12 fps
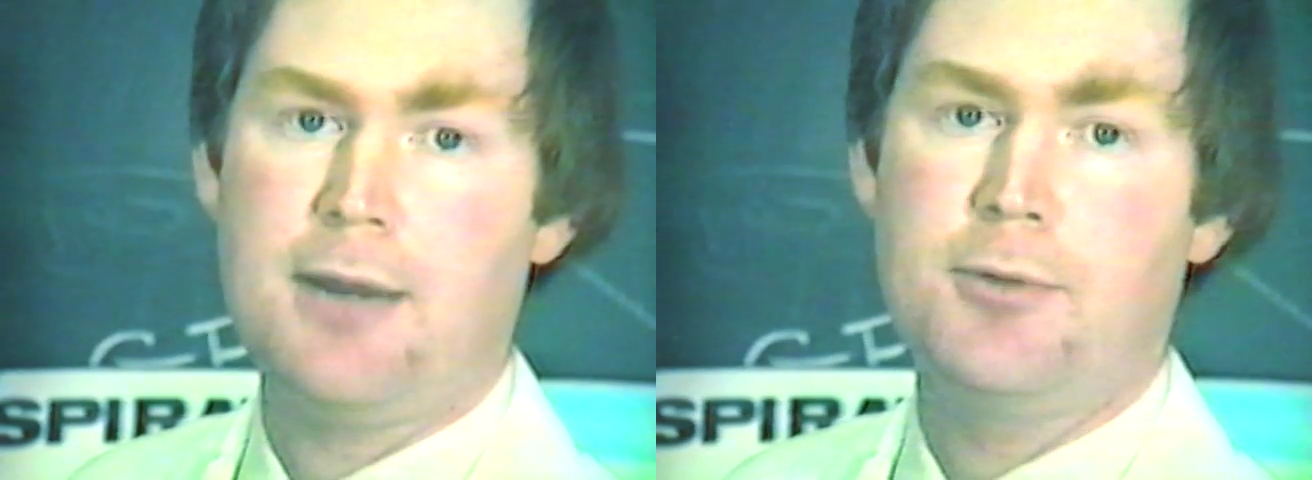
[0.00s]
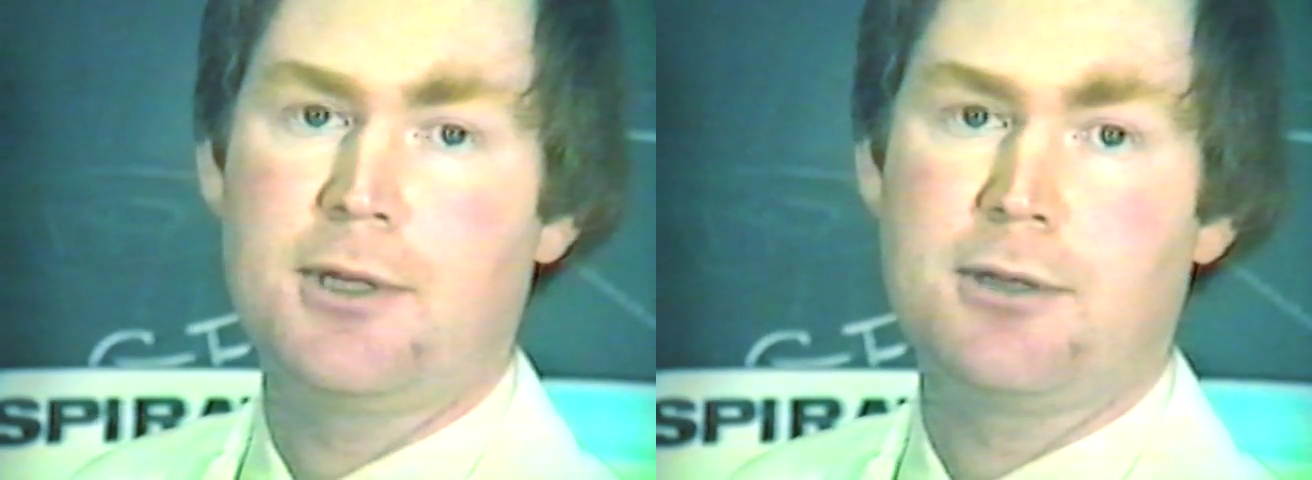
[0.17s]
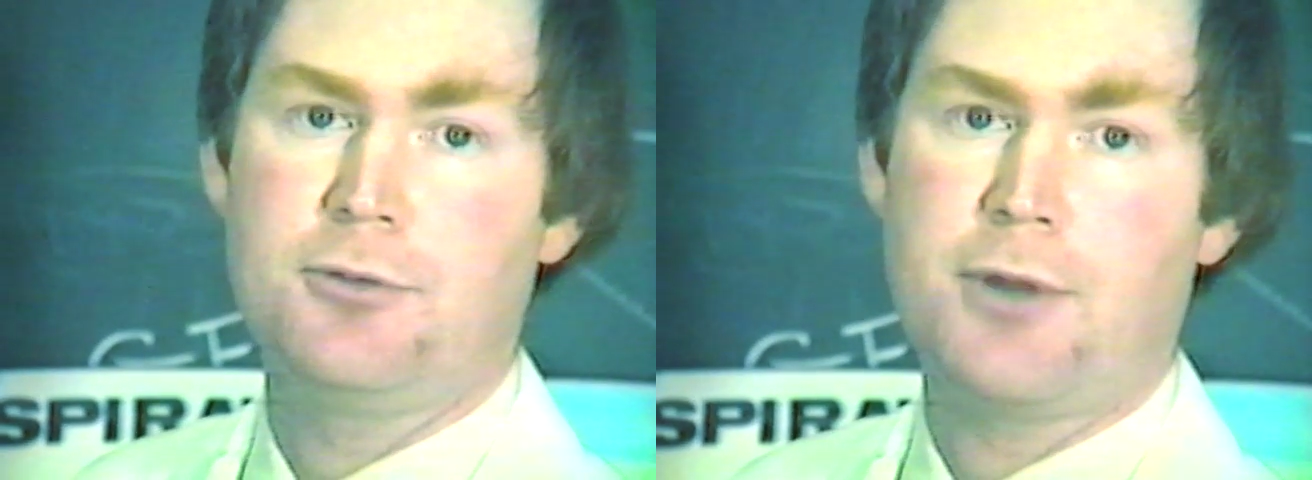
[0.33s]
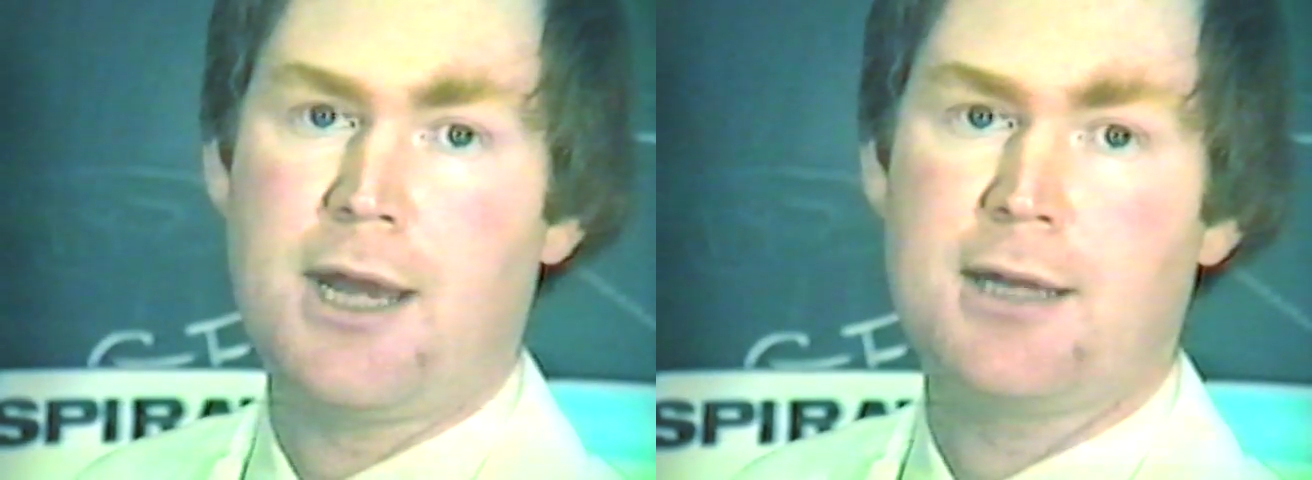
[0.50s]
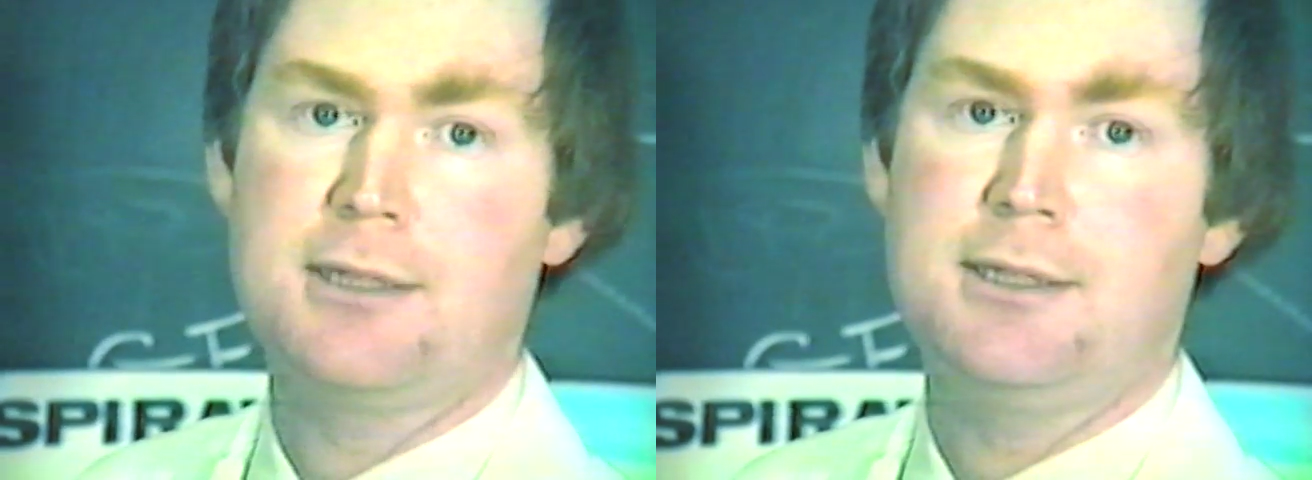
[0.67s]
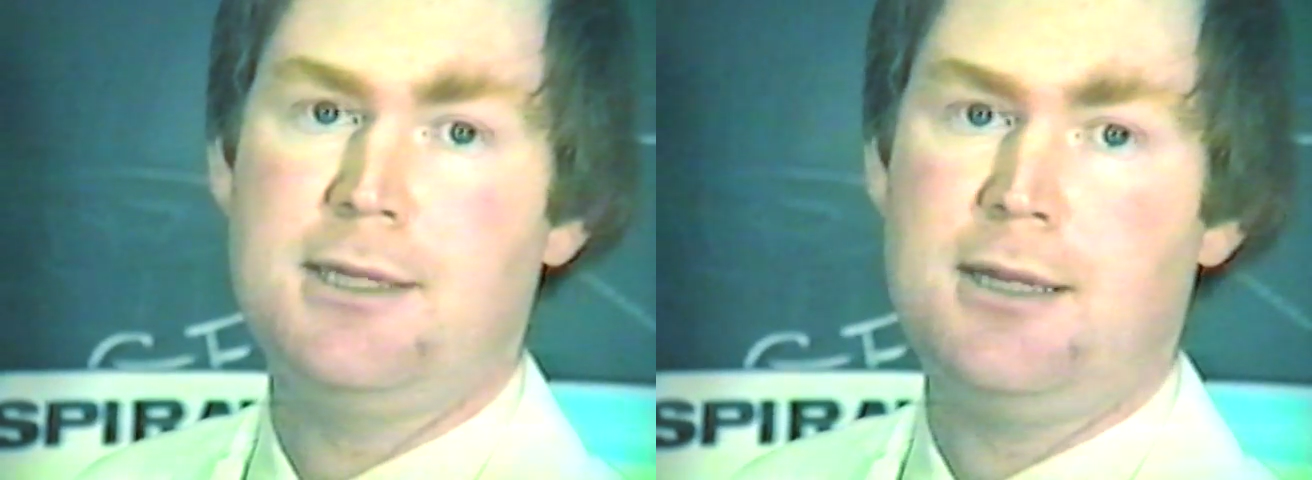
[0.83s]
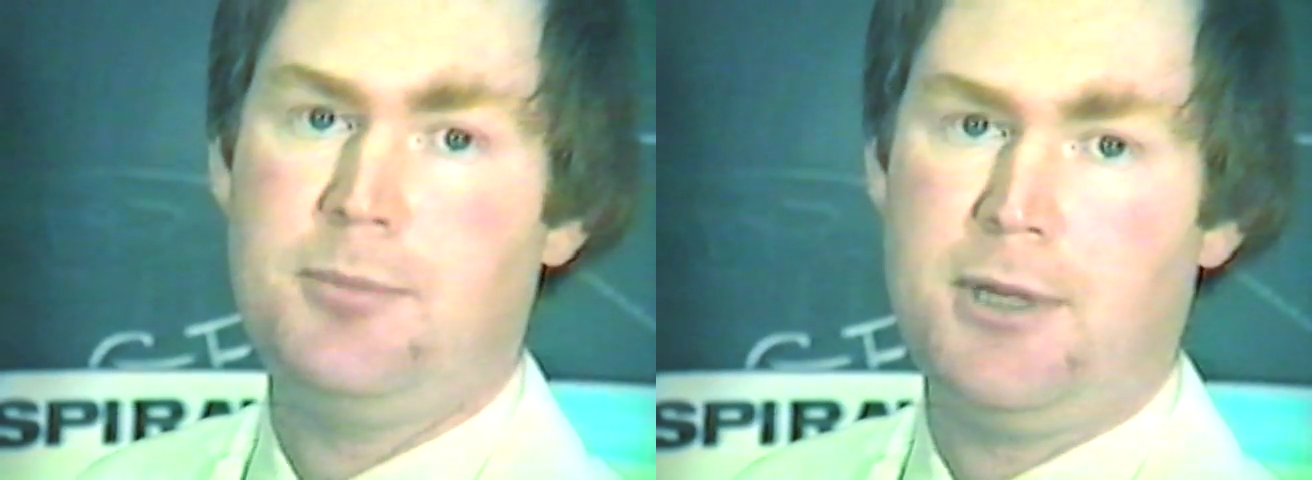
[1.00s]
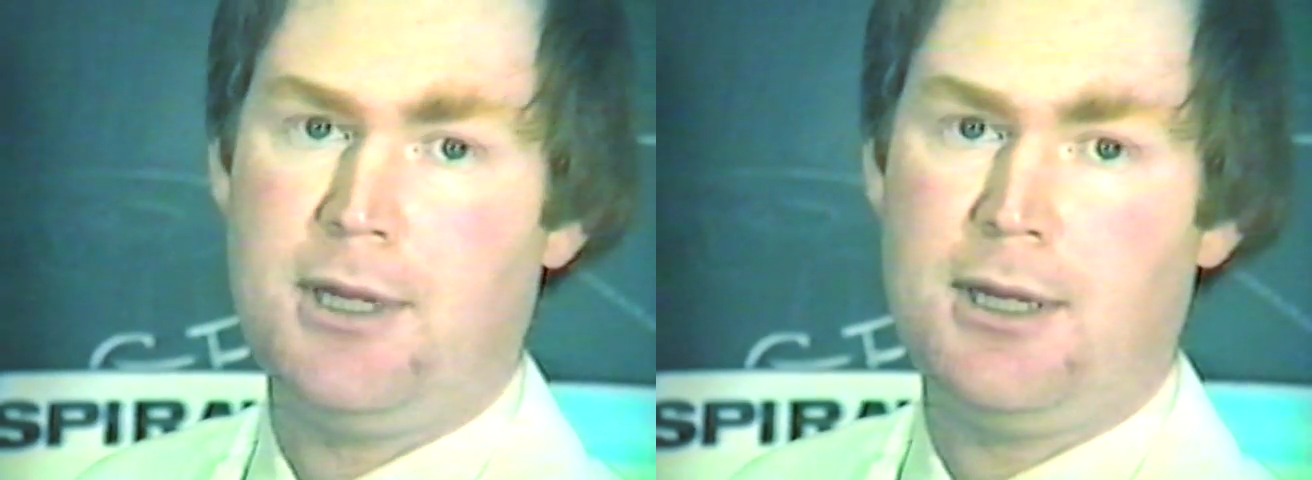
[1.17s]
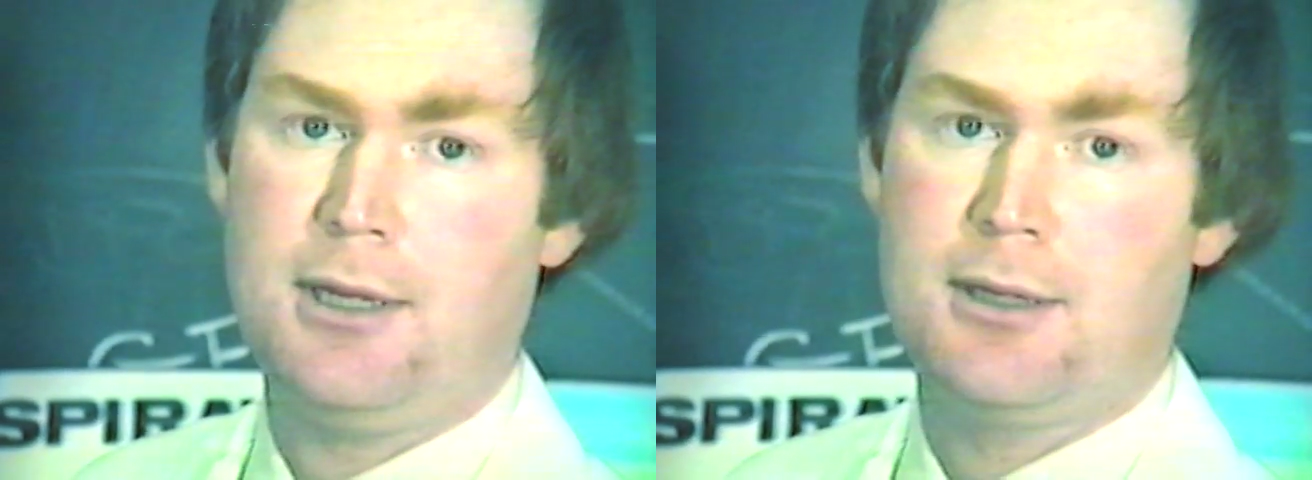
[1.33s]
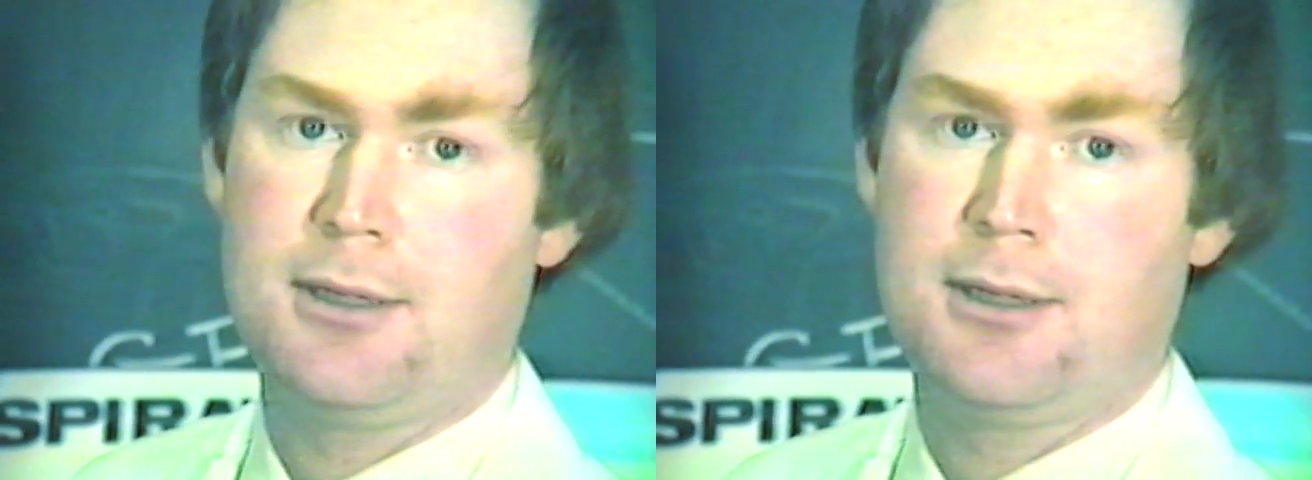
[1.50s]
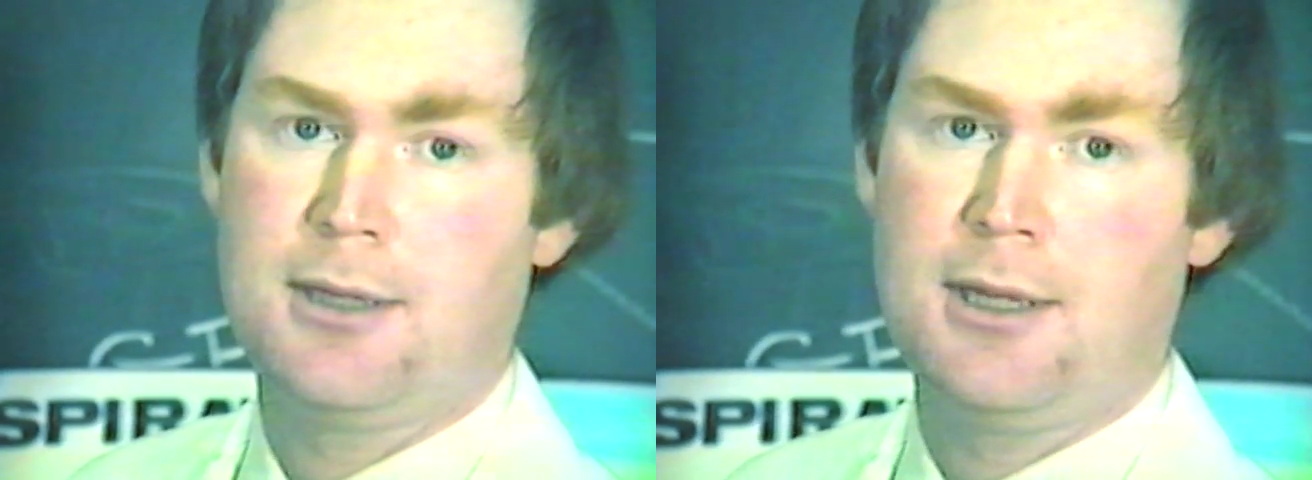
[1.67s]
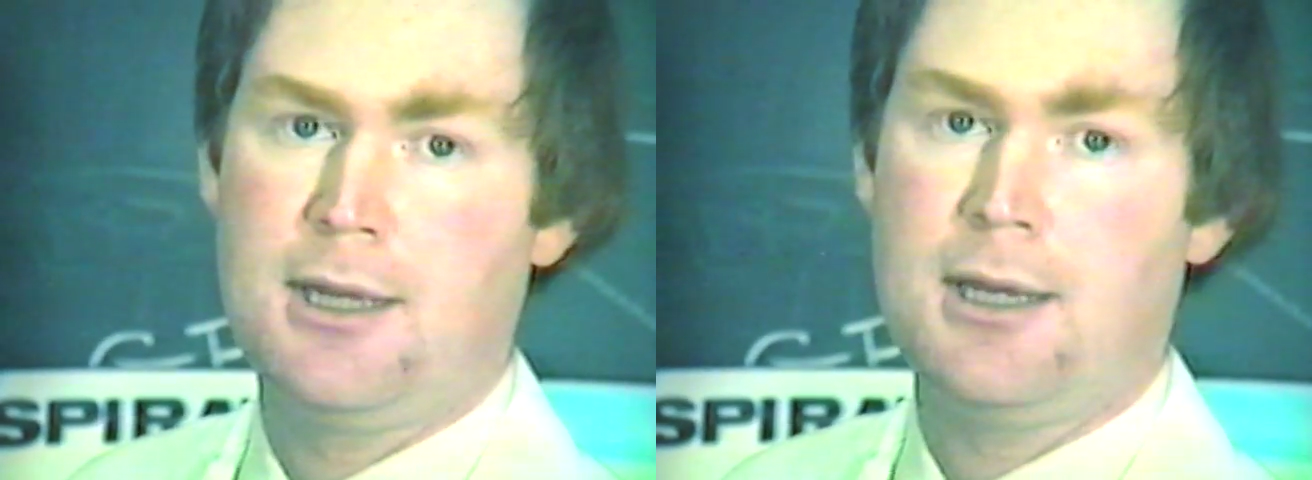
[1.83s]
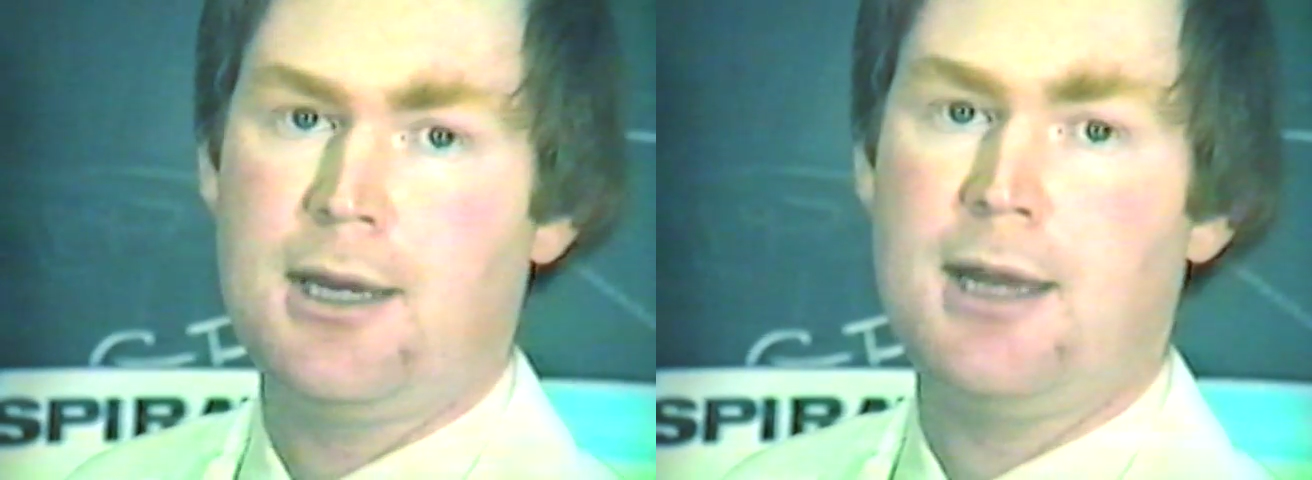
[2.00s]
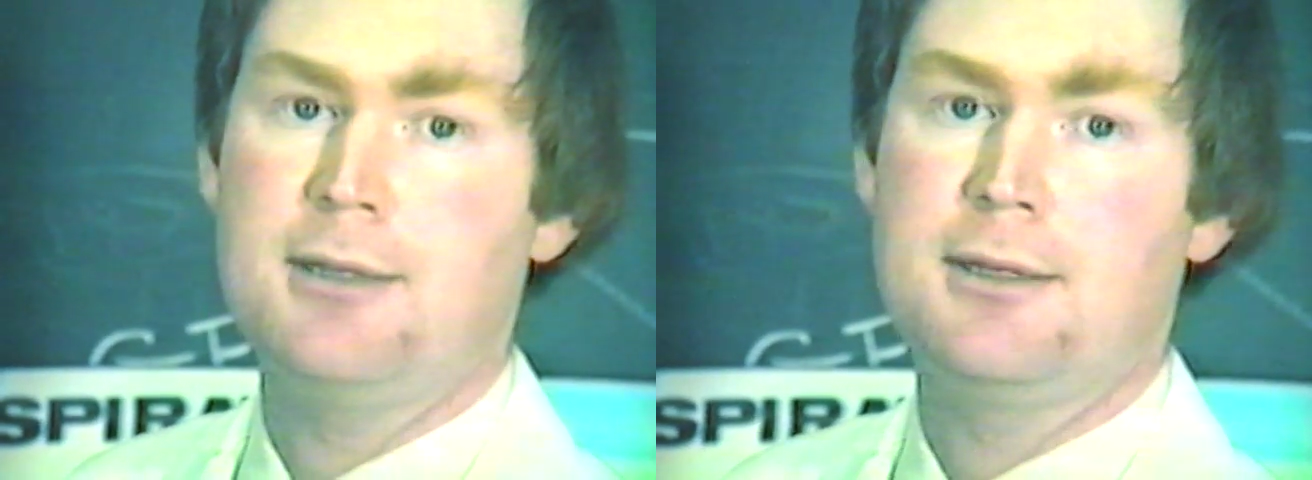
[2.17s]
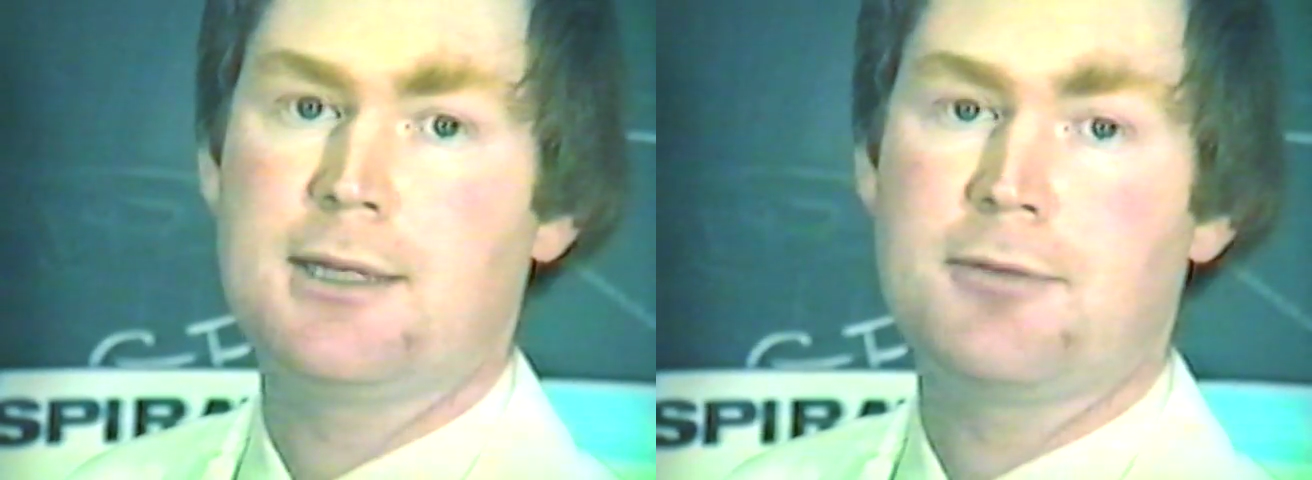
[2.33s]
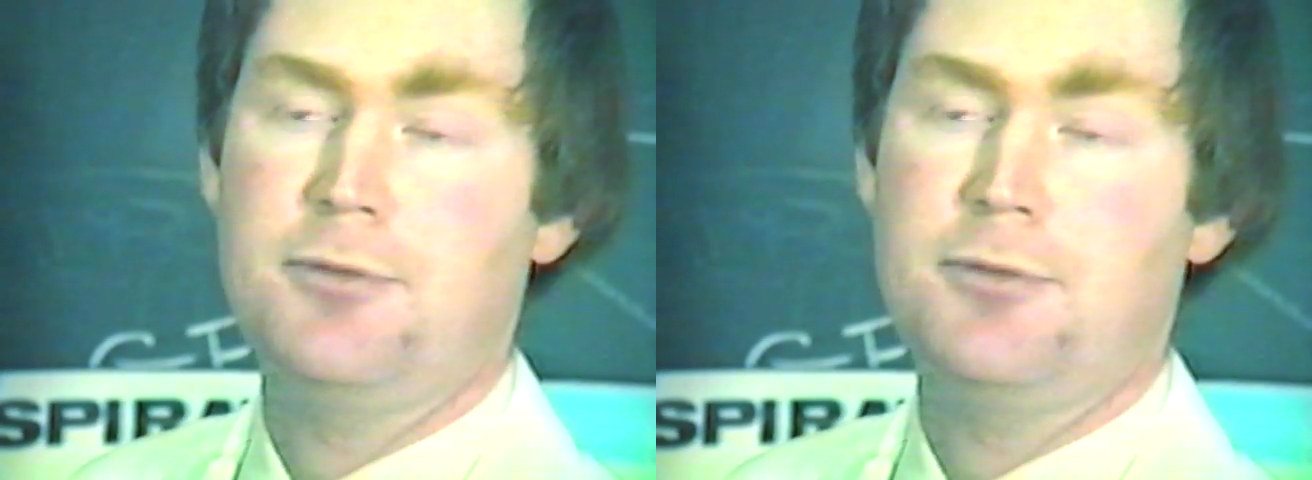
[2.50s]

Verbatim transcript: will contract TB. And it is